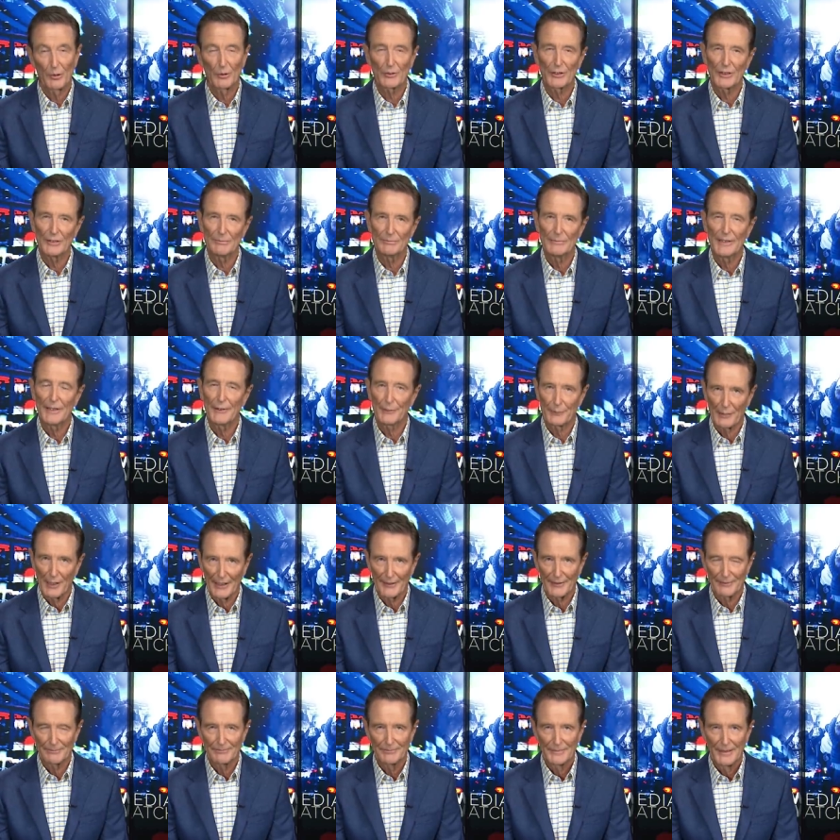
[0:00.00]
Porter is
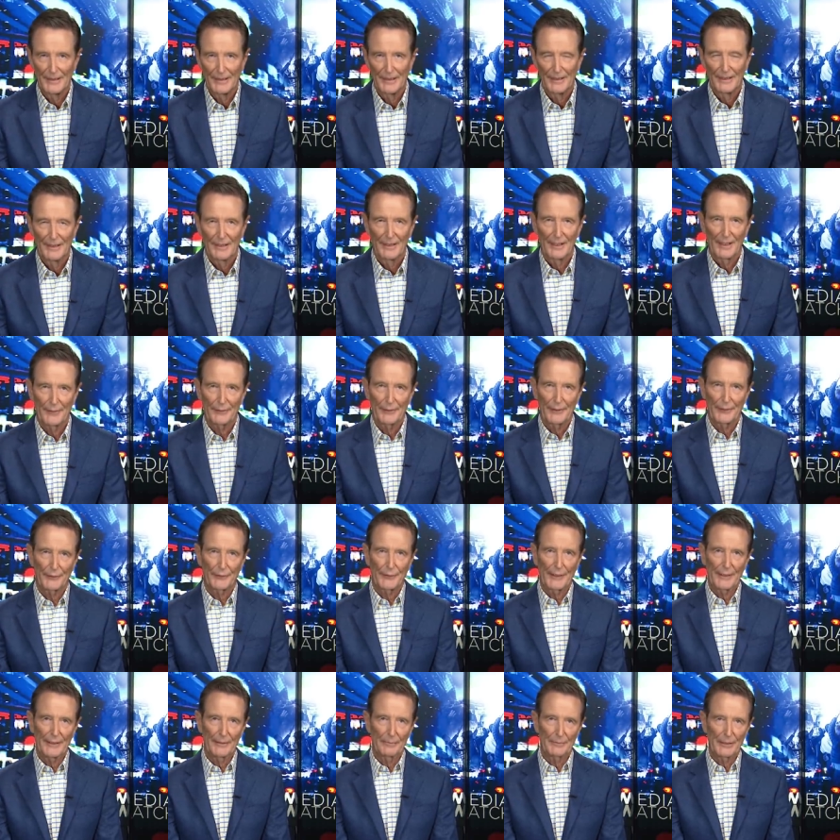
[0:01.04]
right. After the
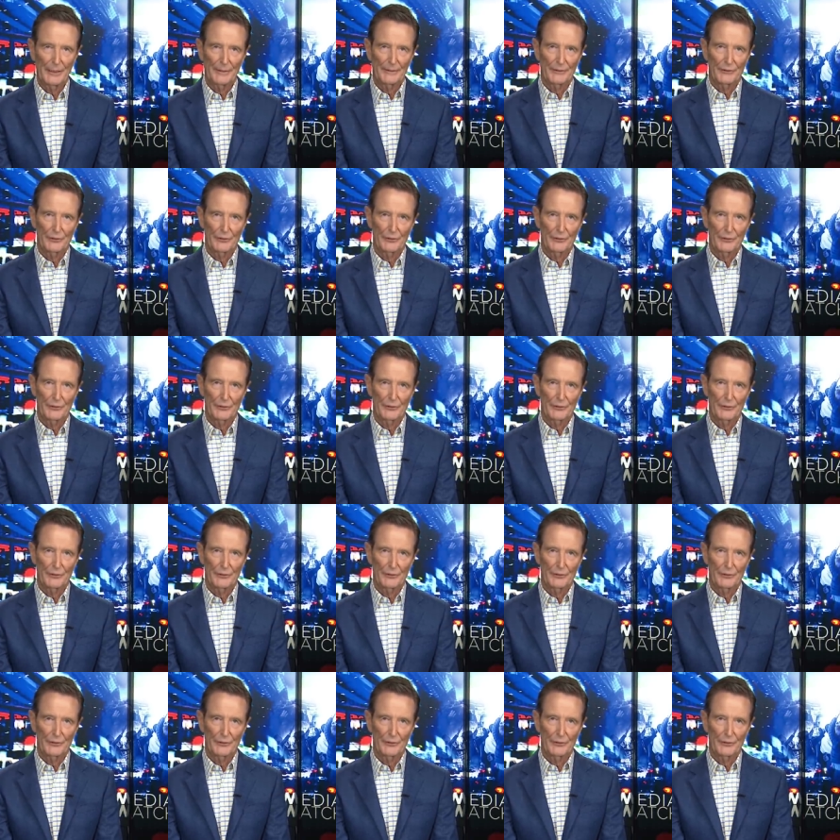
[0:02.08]
Australian broke